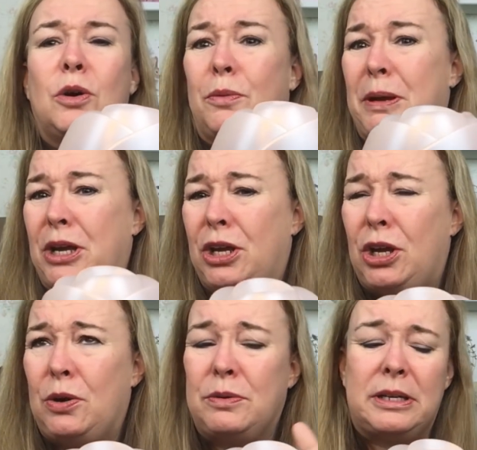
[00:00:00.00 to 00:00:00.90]
Would be
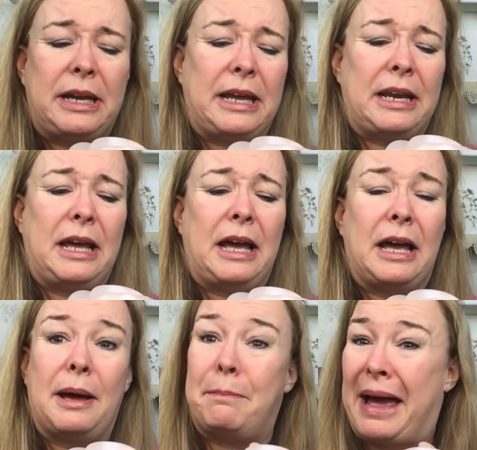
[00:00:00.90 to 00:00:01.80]
cute in
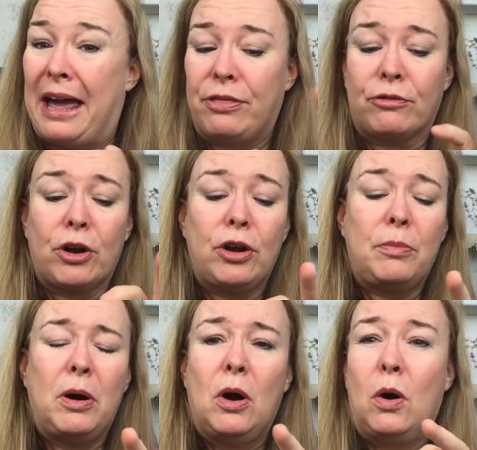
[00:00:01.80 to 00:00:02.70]
a
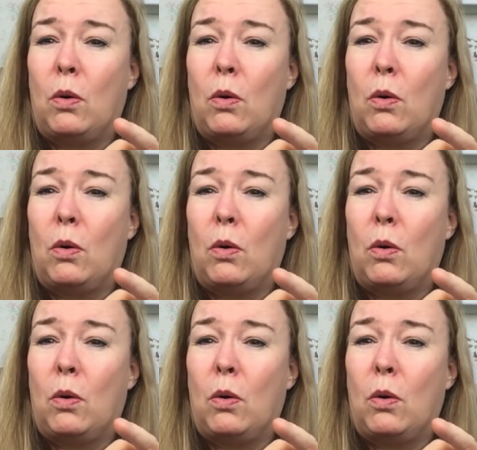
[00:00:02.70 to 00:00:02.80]
bathroom